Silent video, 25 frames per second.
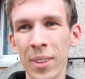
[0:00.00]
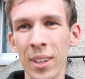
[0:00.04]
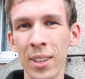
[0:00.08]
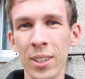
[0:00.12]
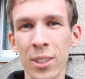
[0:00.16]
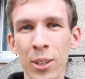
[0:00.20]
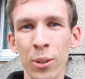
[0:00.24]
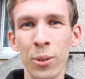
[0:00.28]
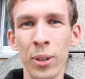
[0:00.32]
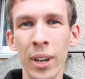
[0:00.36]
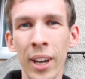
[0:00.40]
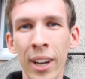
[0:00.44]

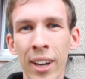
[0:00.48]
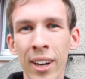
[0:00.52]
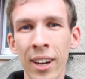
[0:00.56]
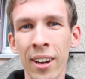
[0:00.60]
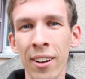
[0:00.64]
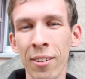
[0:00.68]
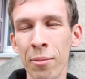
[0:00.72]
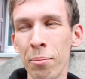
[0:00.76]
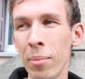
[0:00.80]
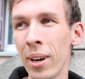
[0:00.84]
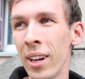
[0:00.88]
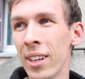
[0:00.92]
So I
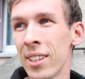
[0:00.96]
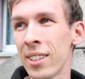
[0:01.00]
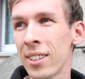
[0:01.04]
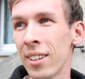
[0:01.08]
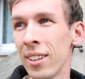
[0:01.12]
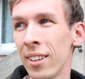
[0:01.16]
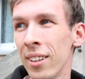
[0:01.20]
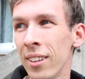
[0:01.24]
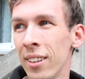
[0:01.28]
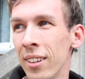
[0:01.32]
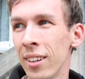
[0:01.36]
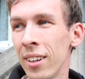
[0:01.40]
have
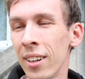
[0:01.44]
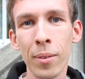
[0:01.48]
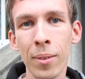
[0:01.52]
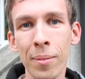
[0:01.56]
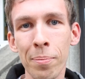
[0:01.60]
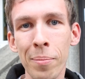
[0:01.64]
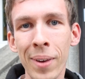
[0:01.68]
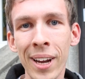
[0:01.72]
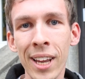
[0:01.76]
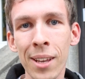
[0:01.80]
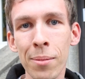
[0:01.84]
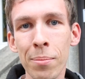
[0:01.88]
bicycle
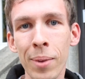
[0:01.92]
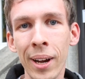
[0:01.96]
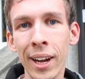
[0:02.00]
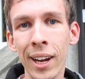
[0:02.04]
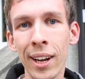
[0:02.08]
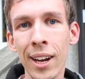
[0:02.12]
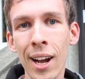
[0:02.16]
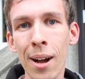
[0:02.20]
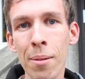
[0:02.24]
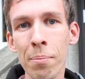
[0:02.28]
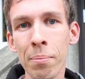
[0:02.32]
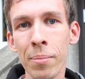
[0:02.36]
made
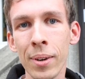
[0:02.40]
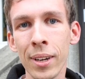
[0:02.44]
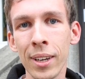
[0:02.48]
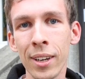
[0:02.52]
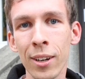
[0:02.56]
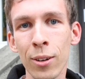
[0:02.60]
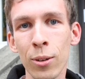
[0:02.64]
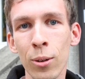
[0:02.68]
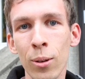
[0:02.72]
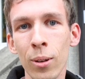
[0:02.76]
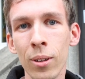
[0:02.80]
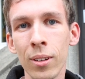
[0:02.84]
by
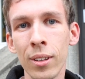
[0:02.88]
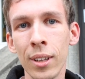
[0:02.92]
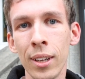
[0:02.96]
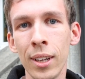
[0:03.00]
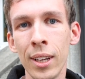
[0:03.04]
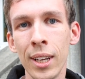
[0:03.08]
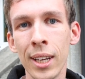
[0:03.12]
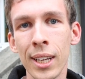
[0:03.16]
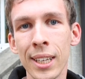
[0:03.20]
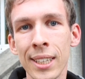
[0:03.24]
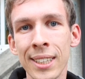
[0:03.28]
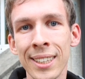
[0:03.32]
company called
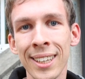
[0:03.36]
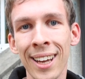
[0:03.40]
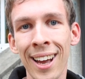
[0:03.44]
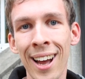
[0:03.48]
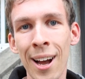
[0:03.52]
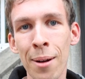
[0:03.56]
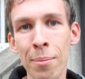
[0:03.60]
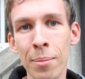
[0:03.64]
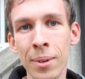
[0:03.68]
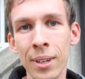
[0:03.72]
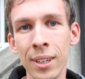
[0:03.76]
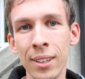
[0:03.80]

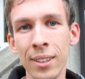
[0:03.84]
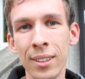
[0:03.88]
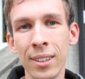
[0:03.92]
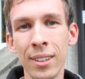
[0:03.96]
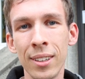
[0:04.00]
SRAM.